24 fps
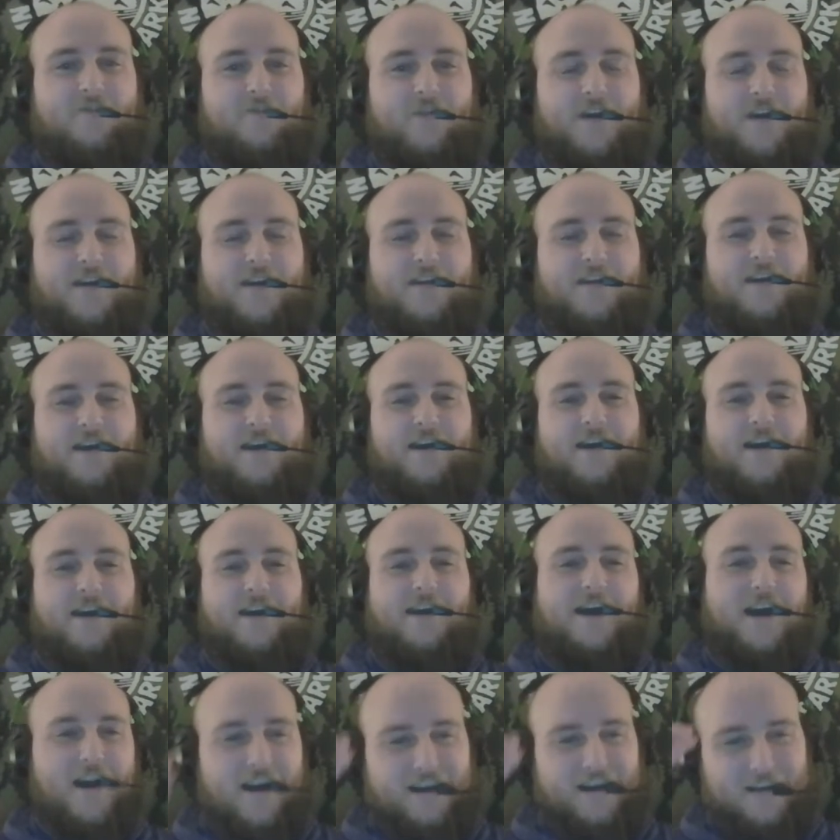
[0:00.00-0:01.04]
When
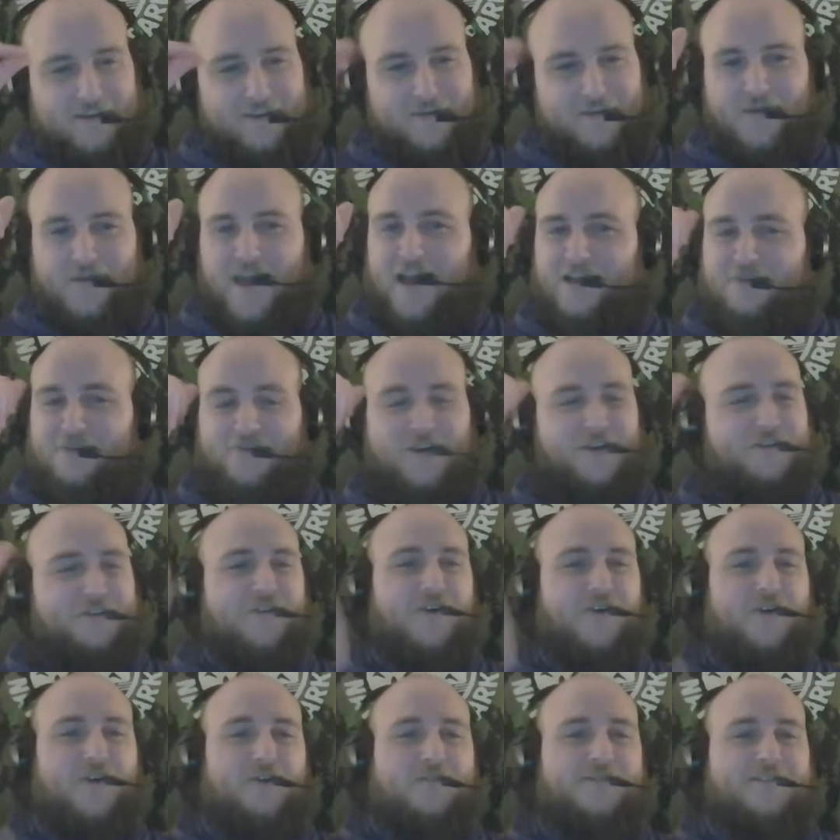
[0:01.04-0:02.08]
their edge
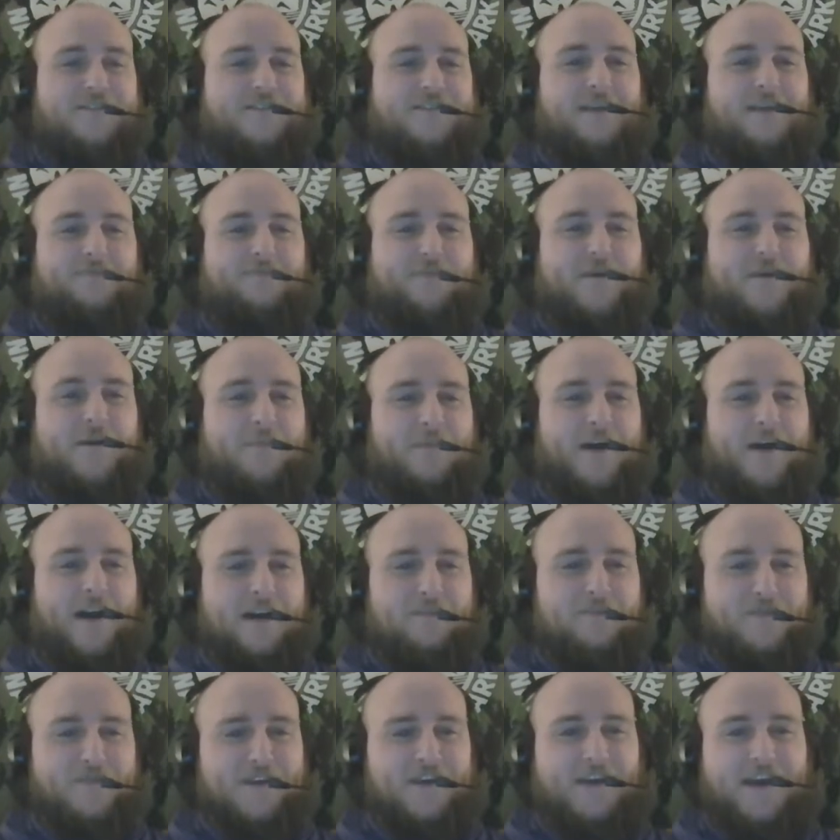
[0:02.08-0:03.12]
rusher always escapes my
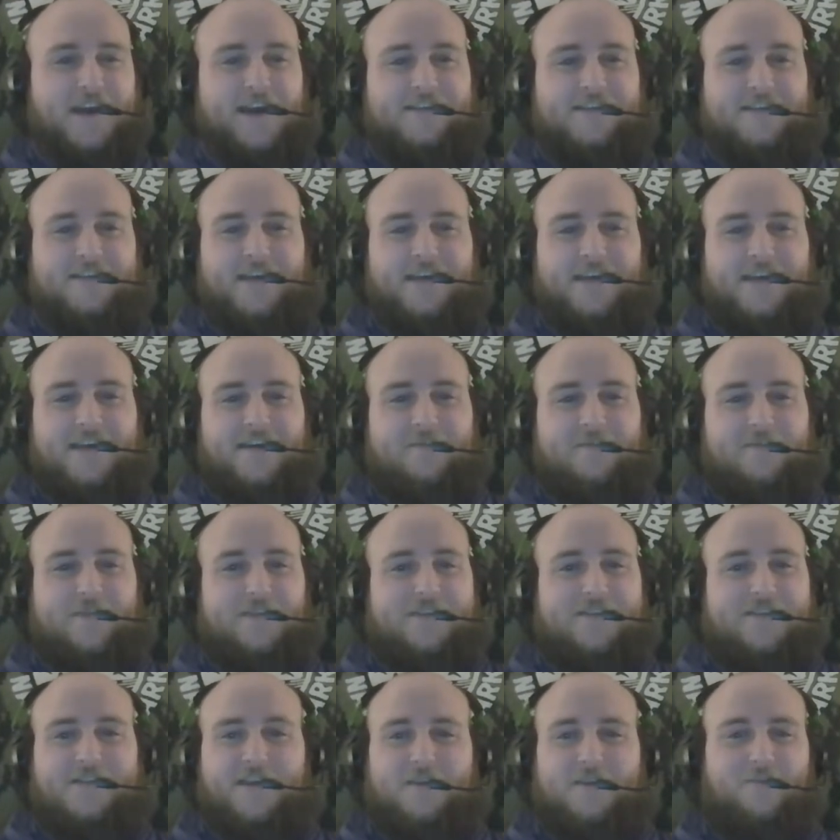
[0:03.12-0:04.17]
mind, but you guys like him,
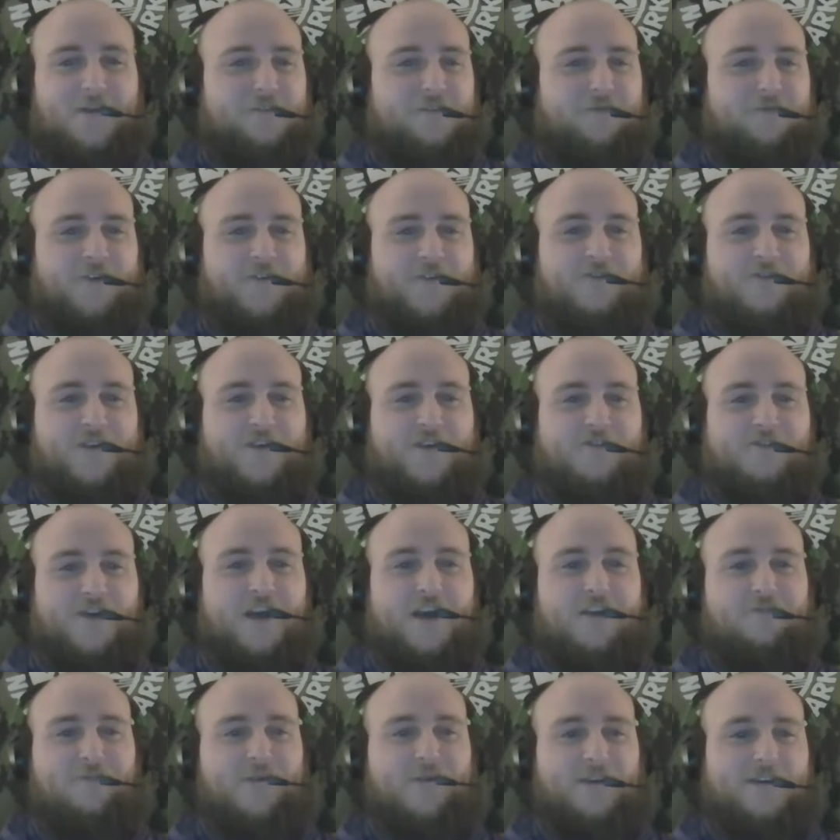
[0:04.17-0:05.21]
he's going to be a first-round
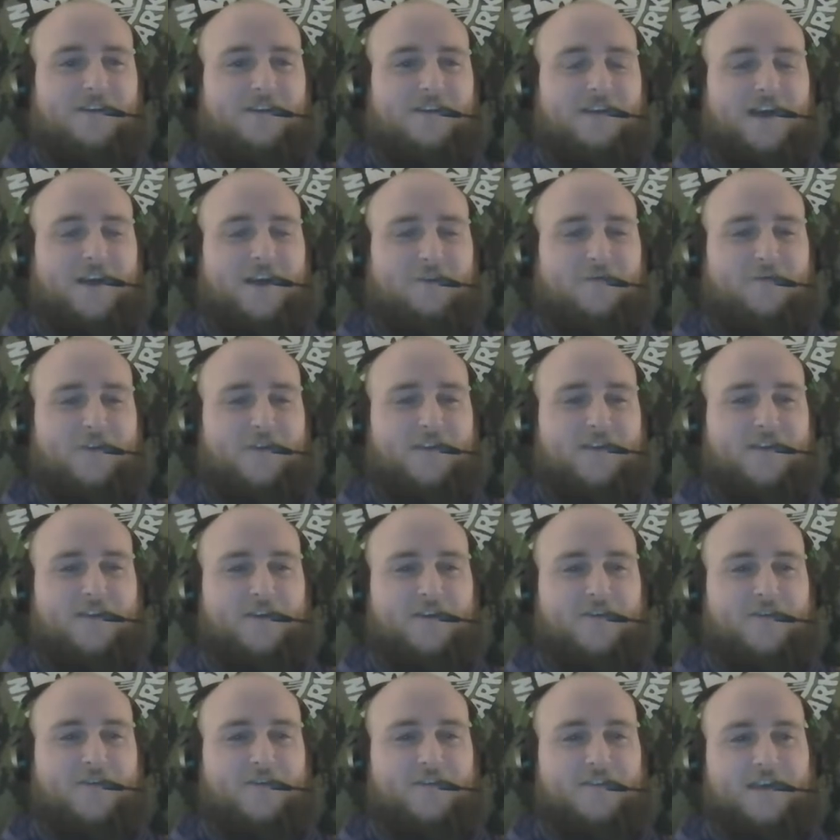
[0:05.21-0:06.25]
draft pick. You got to
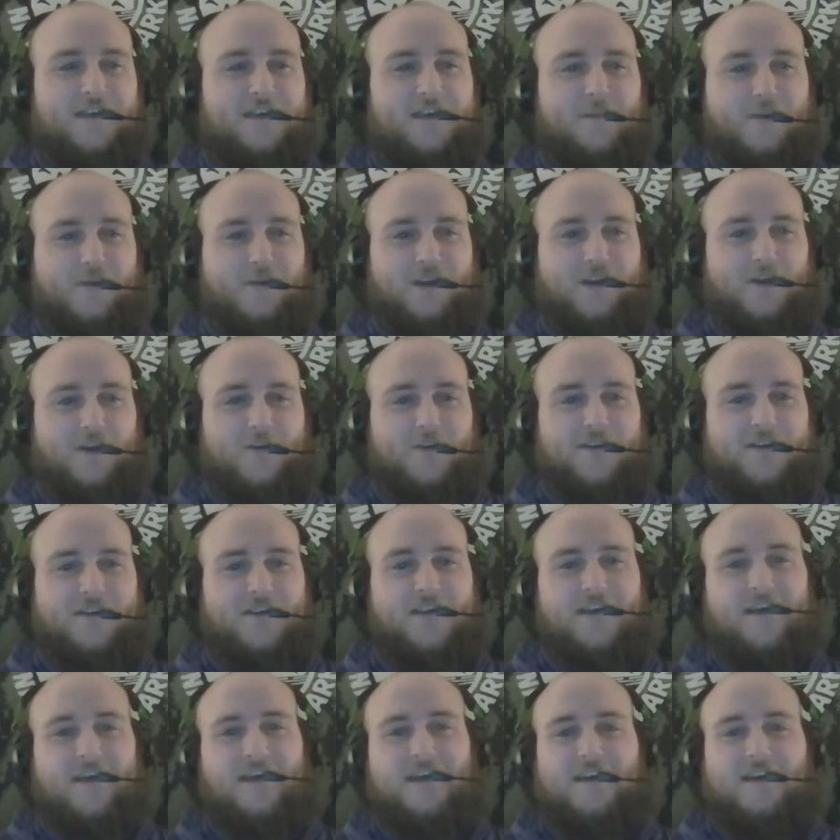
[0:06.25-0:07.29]
reload and keep it
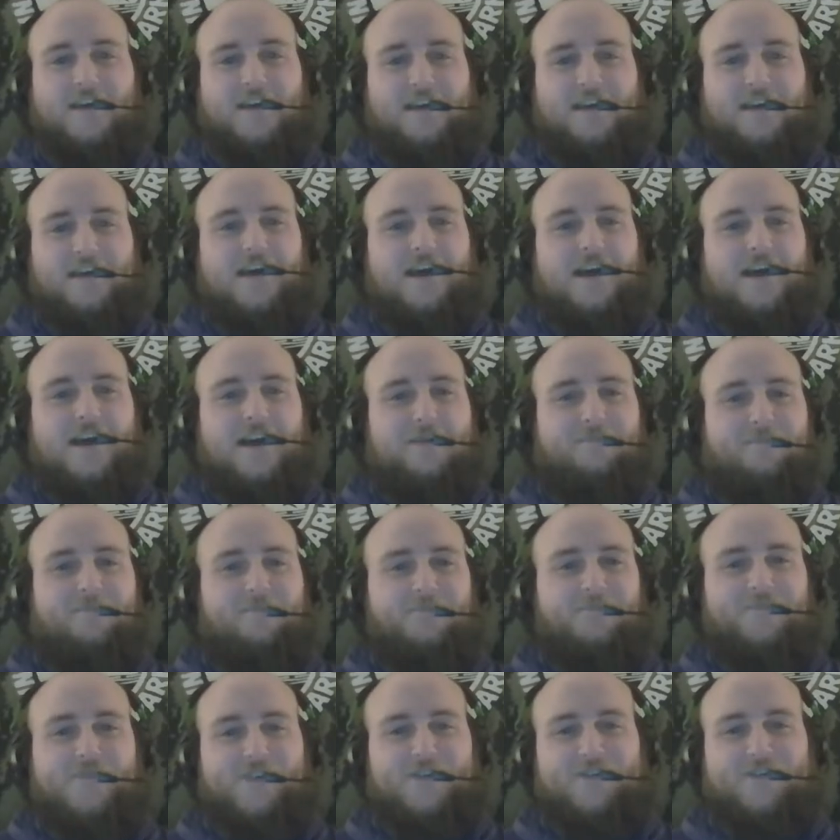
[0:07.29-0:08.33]
going.
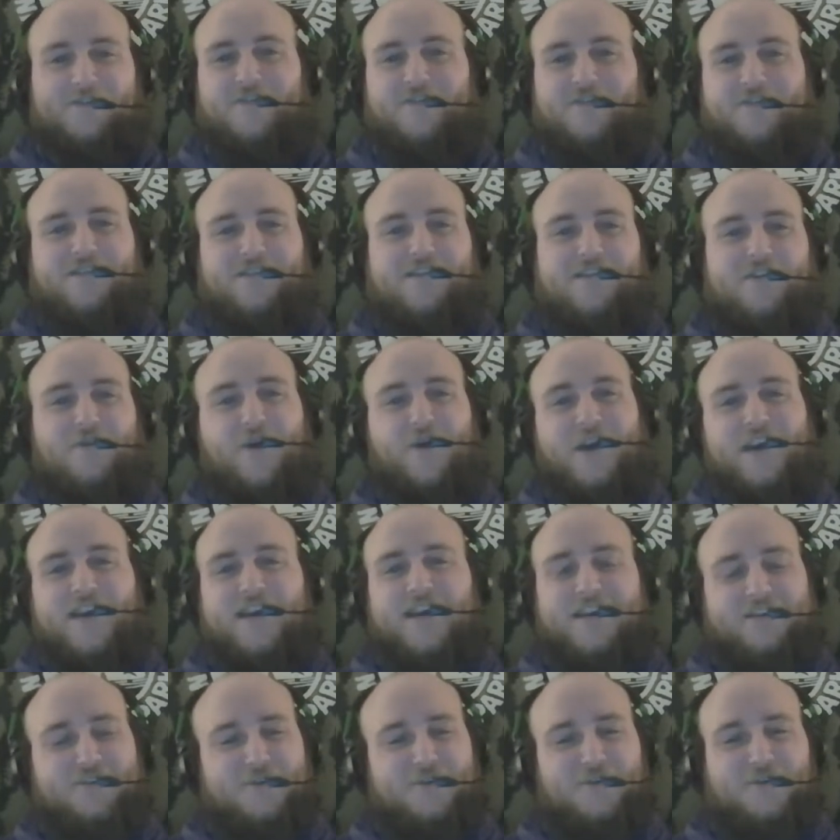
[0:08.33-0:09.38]
Just quick
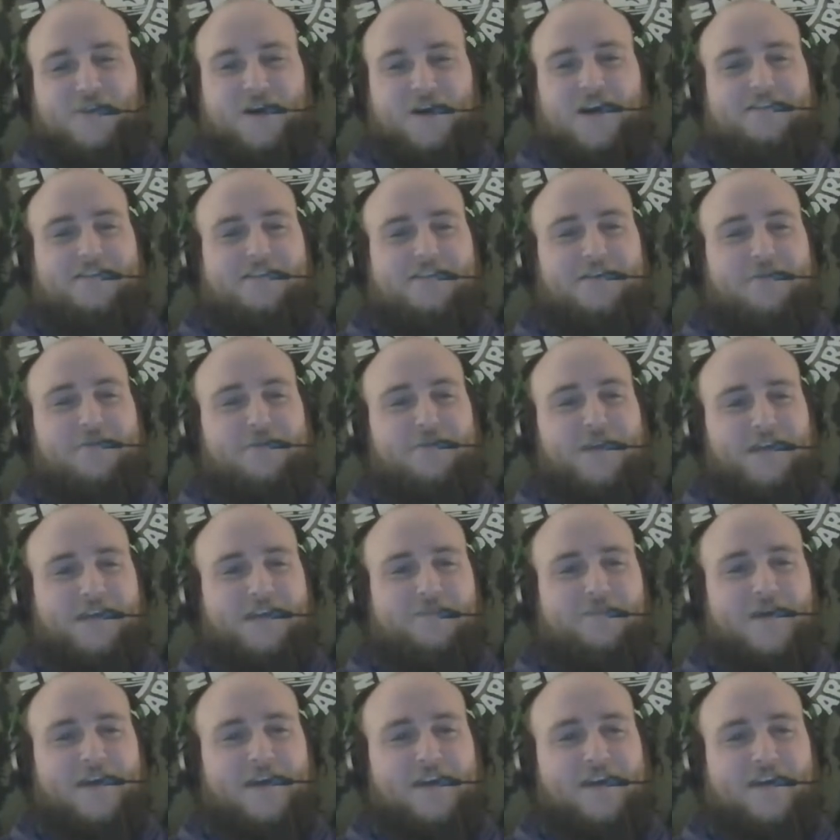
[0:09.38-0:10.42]
initial thoughts. Do you
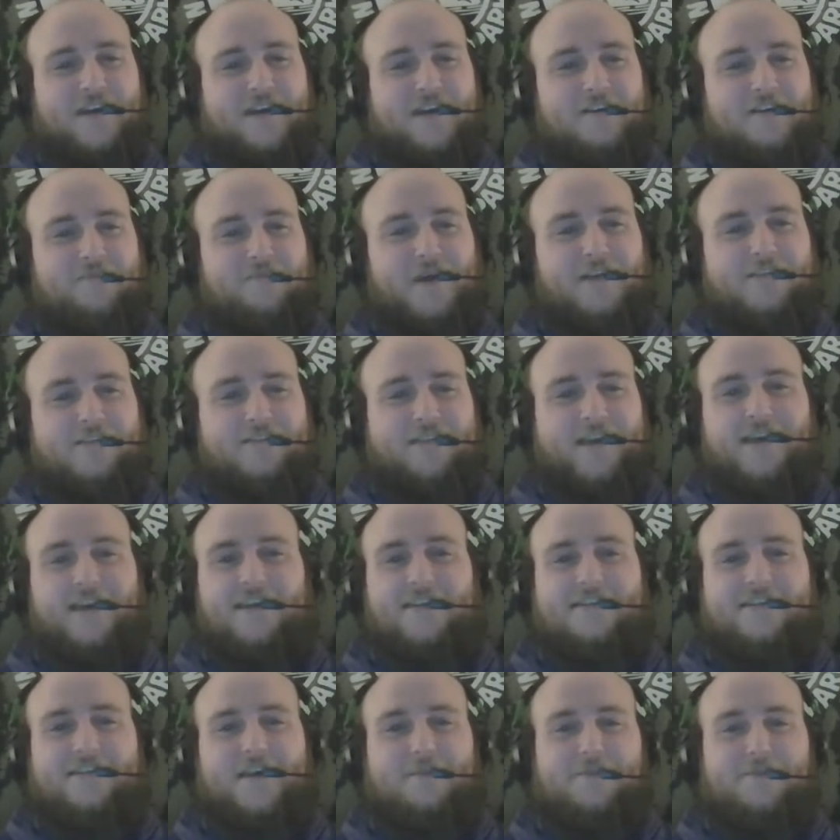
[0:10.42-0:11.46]
think Penn
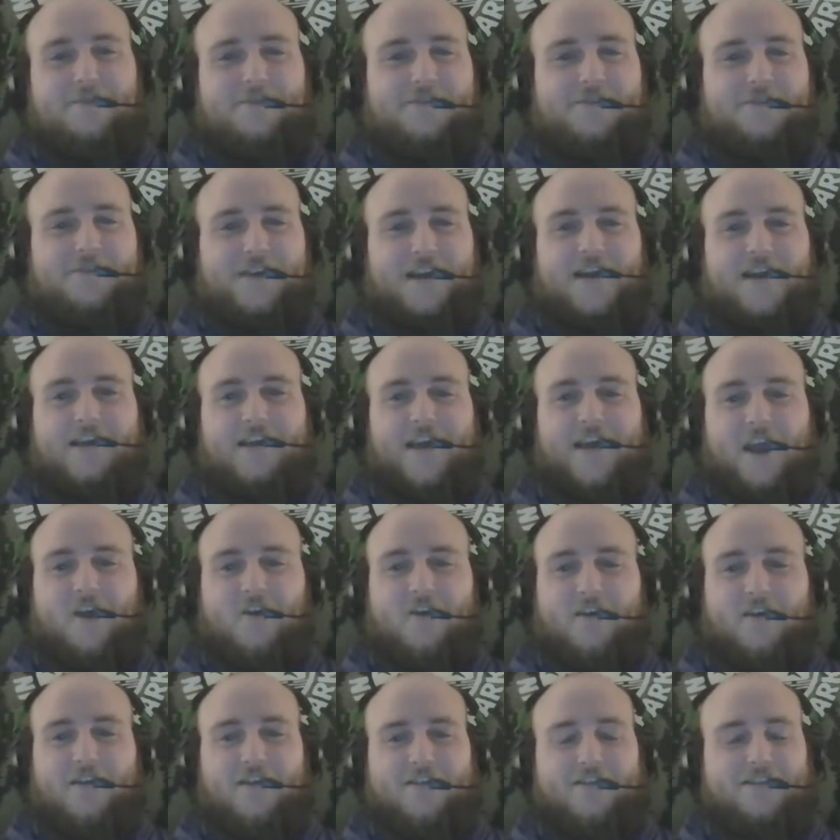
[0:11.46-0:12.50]
State is able to kind of
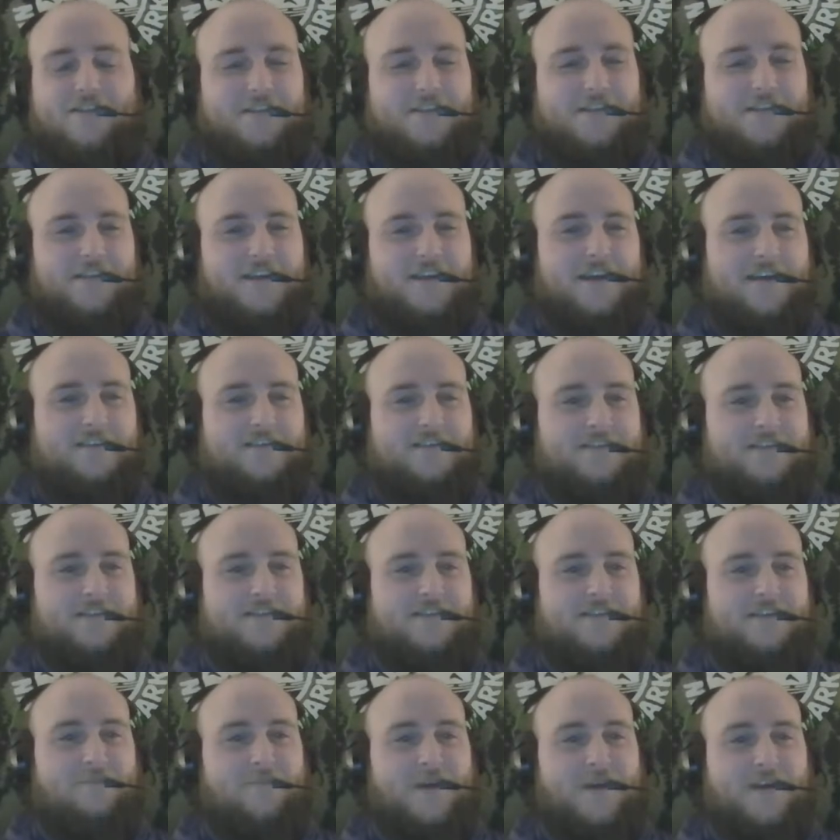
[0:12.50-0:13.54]
carry this into the next
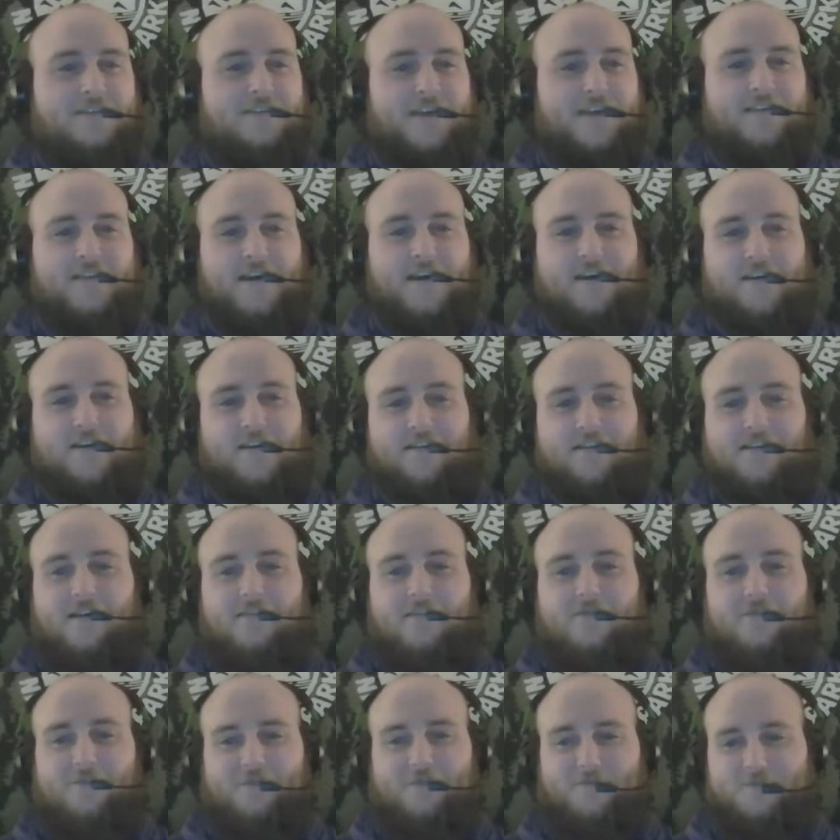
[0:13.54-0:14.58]
season and maintain that high
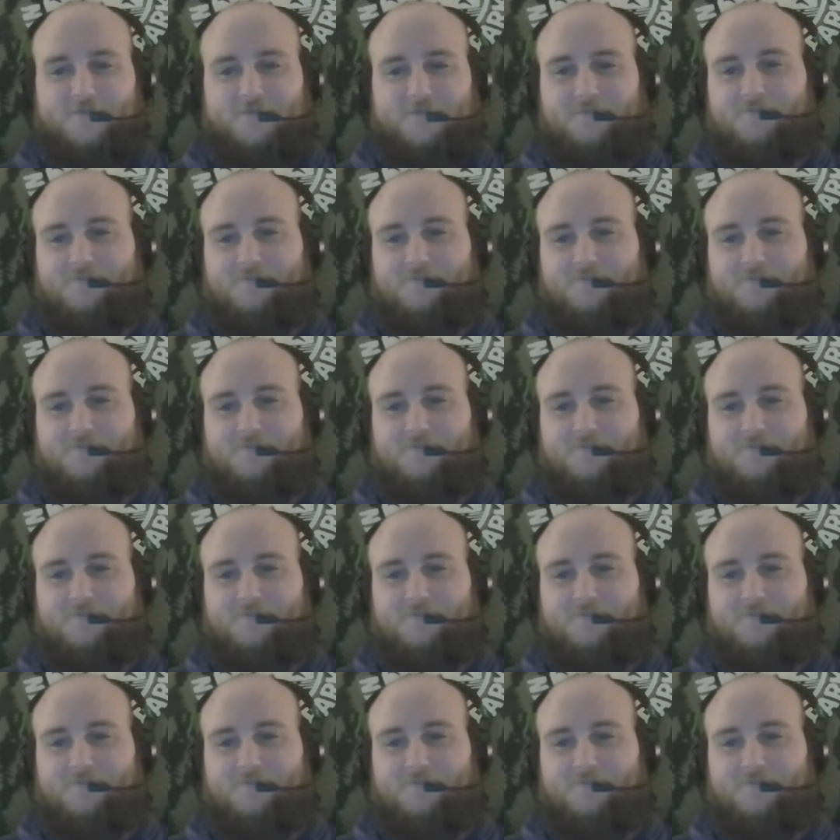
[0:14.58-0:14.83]
level?